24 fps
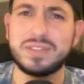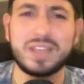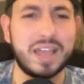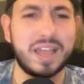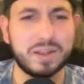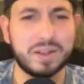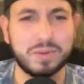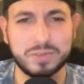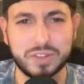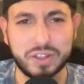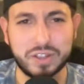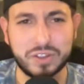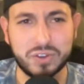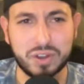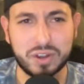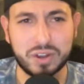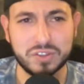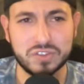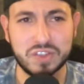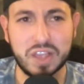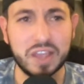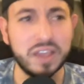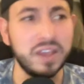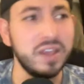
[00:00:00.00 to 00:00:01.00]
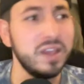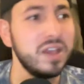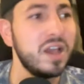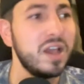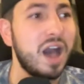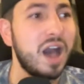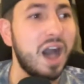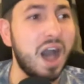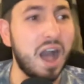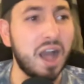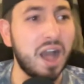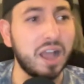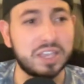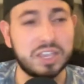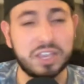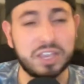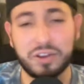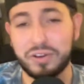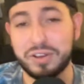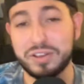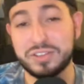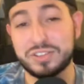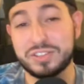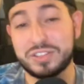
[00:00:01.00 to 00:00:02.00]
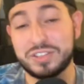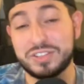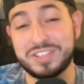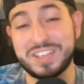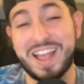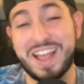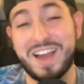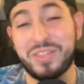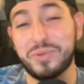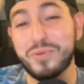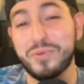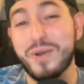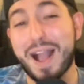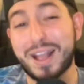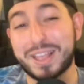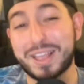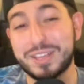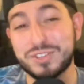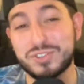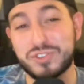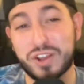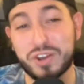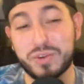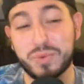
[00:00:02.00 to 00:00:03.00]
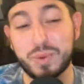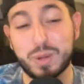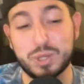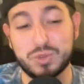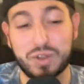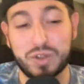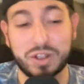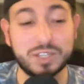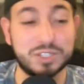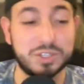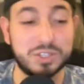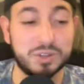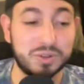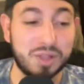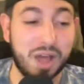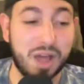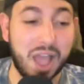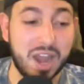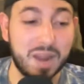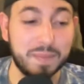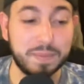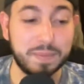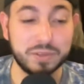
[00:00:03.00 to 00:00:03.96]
heck was I trying to say? Curious to see how the Rockies try to address their lineup